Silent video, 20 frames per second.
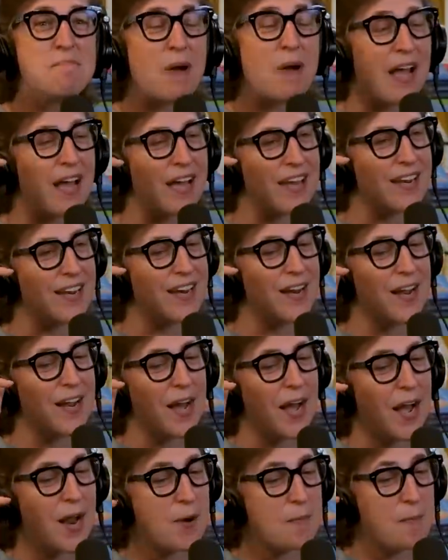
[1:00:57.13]
But
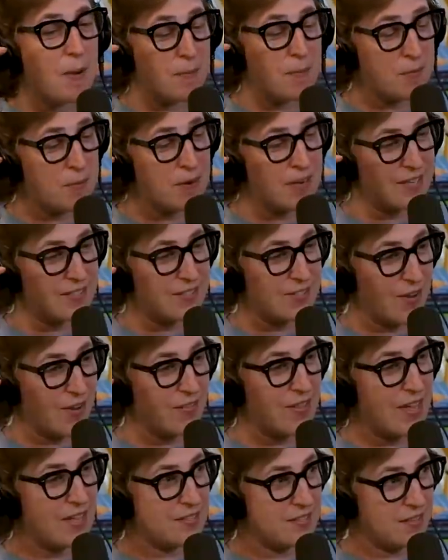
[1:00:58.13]
I remember when I
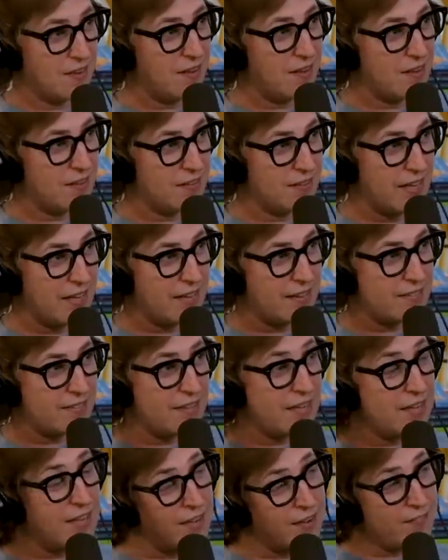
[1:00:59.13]
saw that doll, like
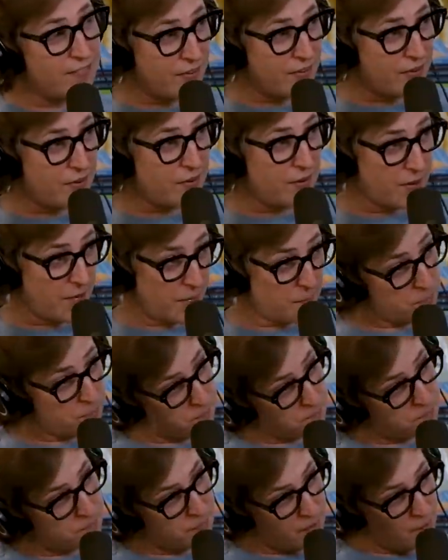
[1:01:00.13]
they gave her a,
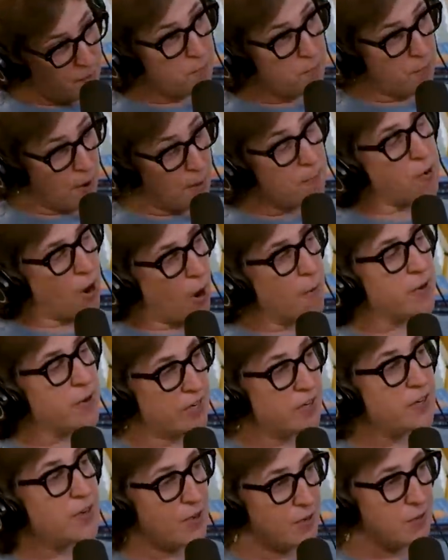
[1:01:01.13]
a, um, a
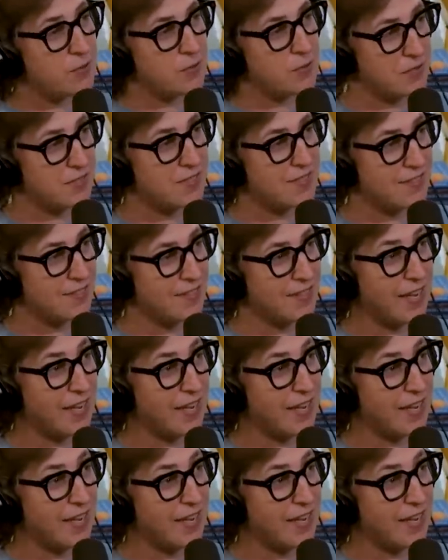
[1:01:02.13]
prominent nose.